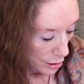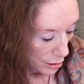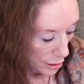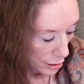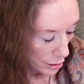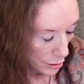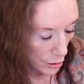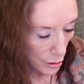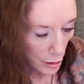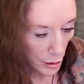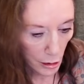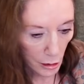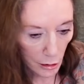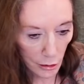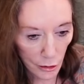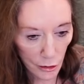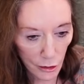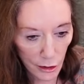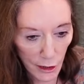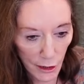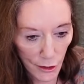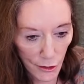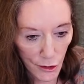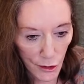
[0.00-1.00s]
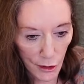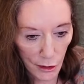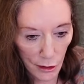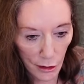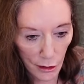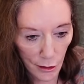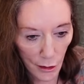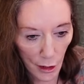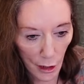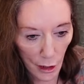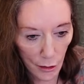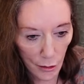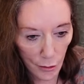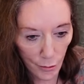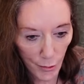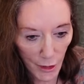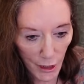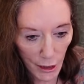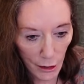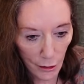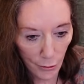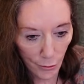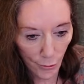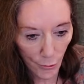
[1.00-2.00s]
Oh, goodness. I
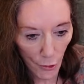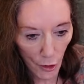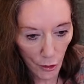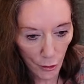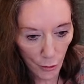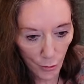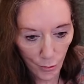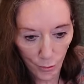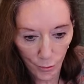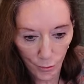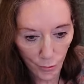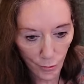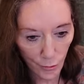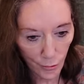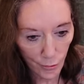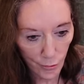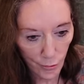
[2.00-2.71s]
mean, I'm